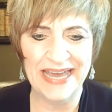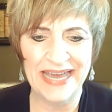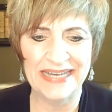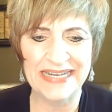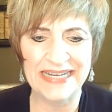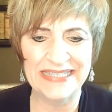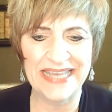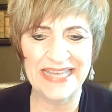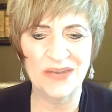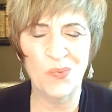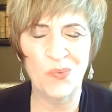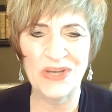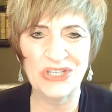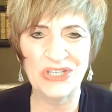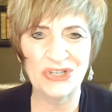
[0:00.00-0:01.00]
And he said,
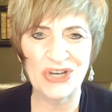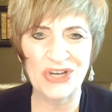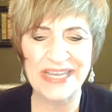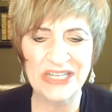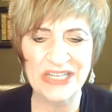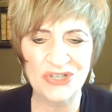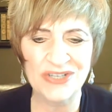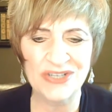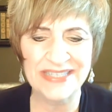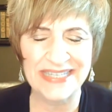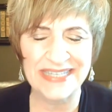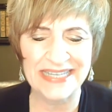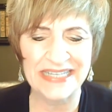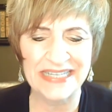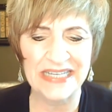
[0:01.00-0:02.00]
when you're
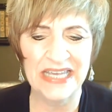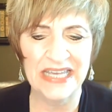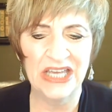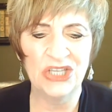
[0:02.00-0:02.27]
interested,